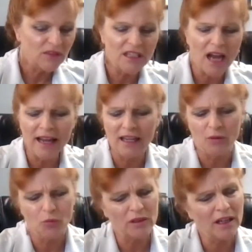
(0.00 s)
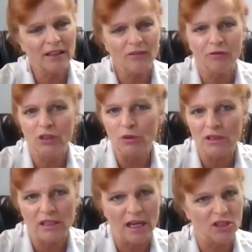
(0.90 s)
diet, what kind of
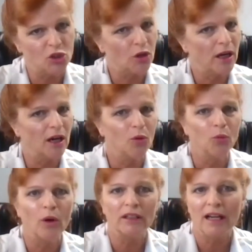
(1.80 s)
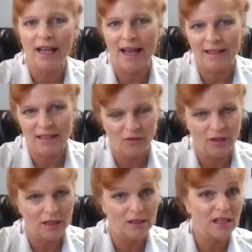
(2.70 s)
fluids they drink, what kind of
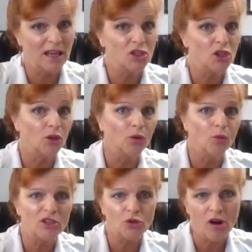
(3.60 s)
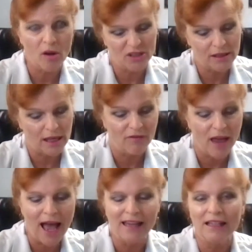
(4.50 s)
activities they do, what traumas they've
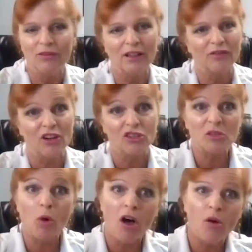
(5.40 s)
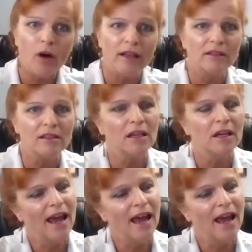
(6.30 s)
had, even if they're small ones.